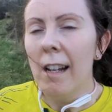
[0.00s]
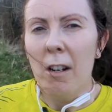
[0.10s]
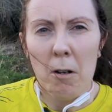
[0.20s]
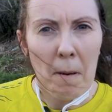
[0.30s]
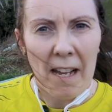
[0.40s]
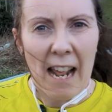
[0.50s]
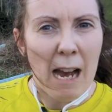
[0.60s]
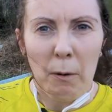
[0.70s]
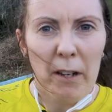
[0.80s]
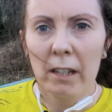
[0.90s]
or about an
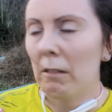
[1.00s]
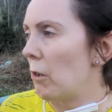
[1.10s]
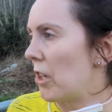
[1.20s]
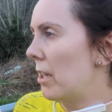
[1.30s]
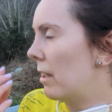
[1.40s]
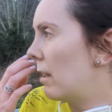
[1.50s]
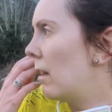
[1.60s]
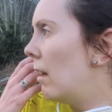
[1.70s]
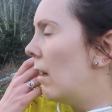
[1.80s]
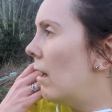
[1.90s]
hour
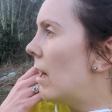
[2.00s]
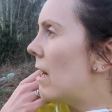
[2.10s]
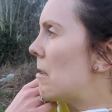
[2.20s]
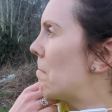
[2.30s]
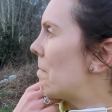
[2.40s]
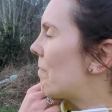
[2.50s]
to run.